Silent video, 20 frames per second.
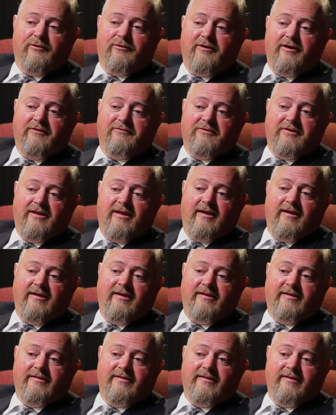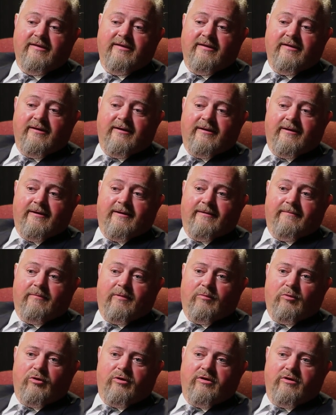learn every day. And
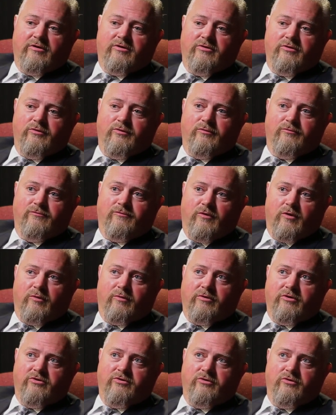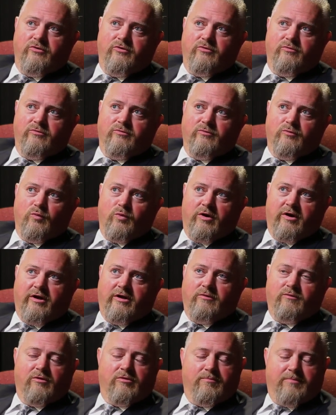I'm looking forward to
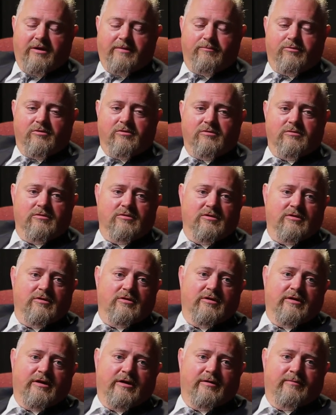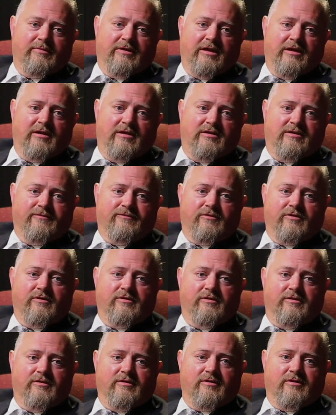working with people, getting
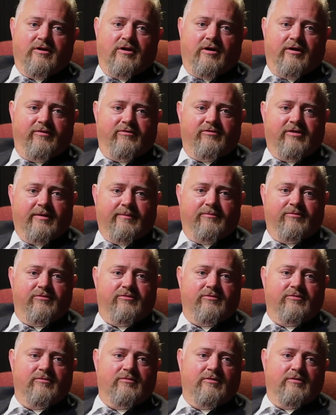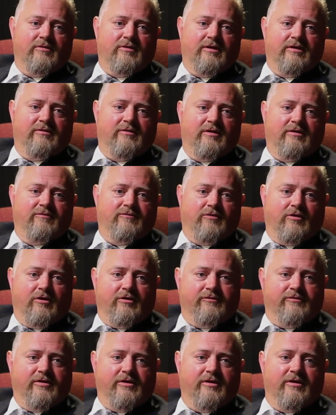different concepts
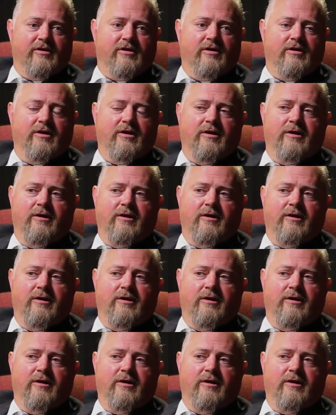involved here.